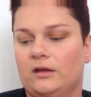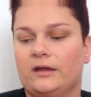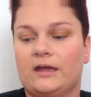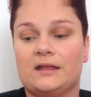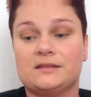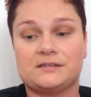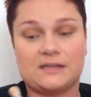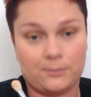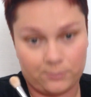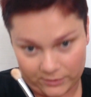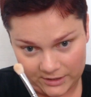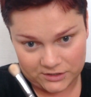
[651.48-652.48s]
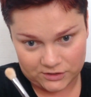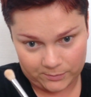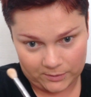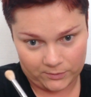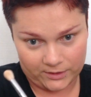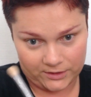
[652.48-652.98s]
Again, same brush,
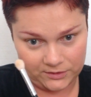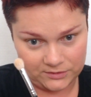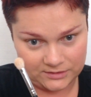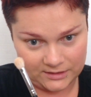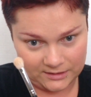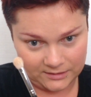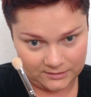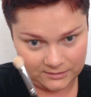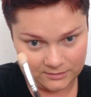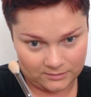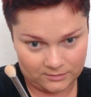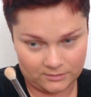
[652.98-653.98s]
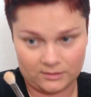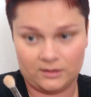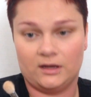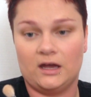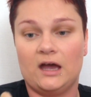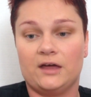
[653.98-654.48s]
but we're going to use the
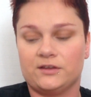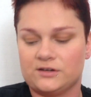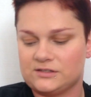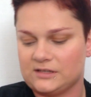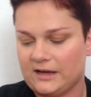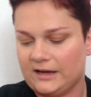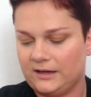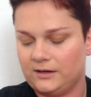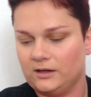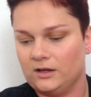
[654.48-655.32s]
other side.